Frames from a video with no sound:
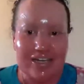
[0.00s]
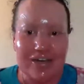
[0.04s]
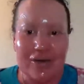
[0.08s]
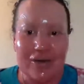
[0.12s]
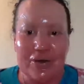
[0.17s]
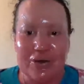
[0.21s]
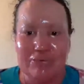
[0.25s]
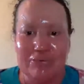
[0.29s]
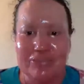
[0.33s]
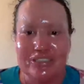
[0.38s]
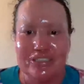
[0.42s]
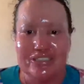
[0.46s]

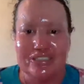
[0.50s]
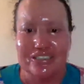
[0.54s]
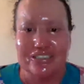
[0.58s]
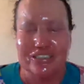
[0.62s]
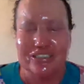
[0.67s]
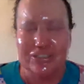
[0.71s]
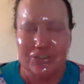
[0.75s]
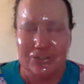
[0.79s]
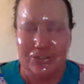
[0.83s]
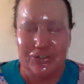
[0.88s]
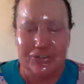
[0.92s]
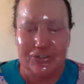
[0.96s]
Hermans
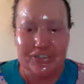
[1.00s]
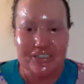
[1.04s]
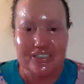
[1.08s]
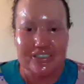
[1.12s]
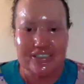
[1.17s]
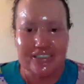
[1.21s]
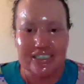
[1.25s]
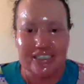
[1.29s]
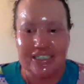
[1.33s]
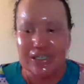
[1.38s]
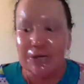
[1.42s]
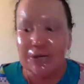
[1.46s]
who is
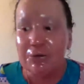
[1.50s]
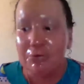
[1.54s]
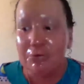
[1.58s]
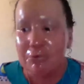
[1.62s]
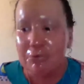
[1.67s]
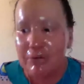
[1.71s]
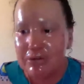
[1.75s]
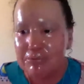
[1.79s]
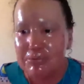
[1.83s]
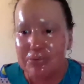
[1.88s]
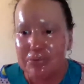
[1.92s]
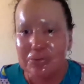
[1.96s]

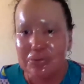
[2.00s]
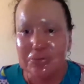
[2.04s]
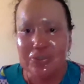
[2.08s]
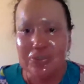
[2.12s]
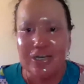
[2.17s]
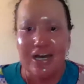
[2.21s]
incredible,